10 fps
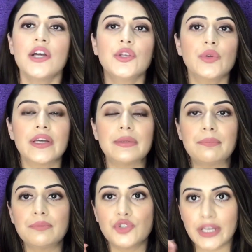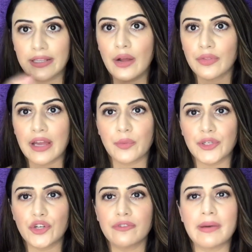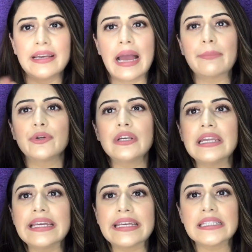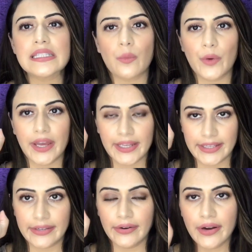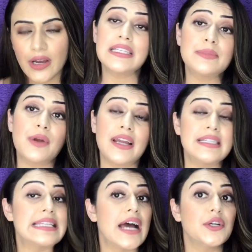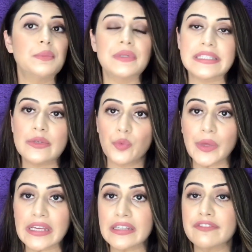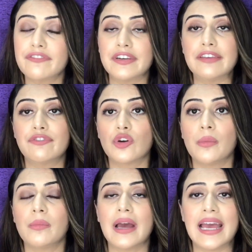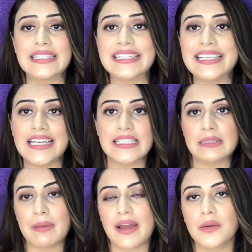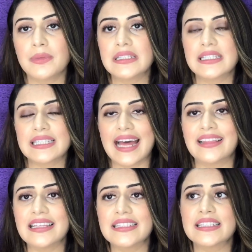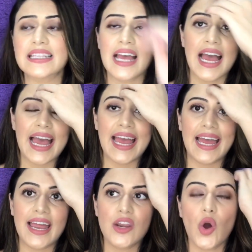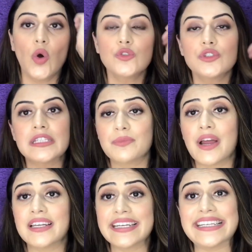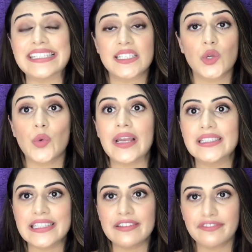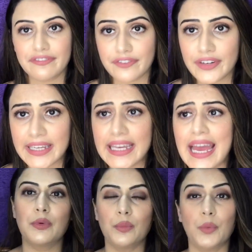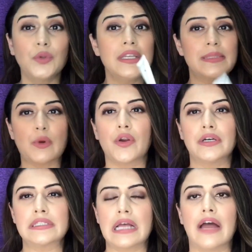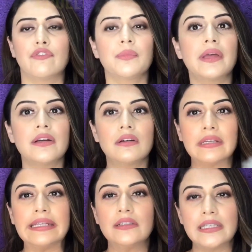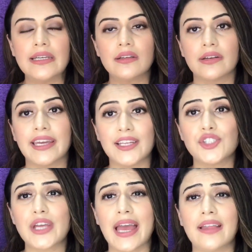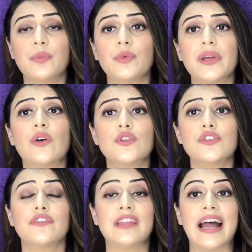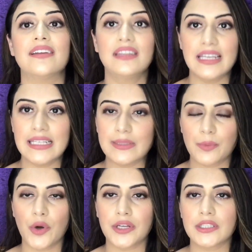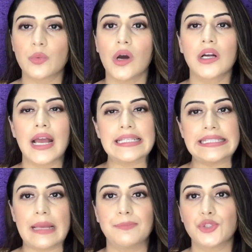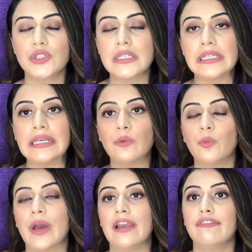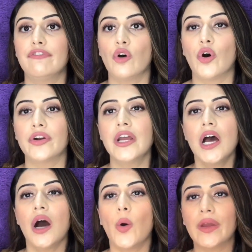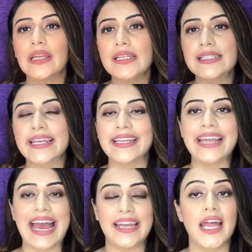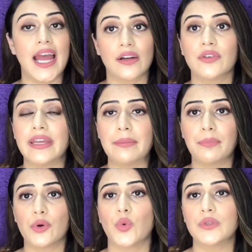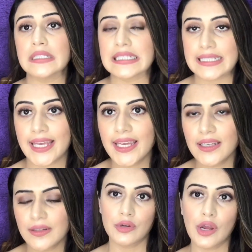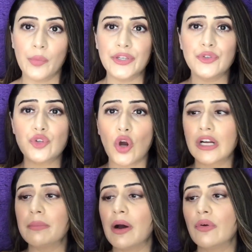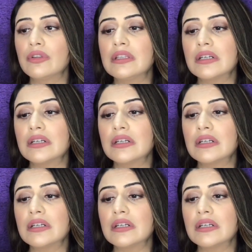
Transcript: you can check out that video of mine i'm going to link it somewhere here this brand is 100% vegan free from sls parabens phthalates and also this brand is cruelty free both these products are from their green tea range and because of that these products work exceptionally well for oily skin and acne prone skin now when you talk about the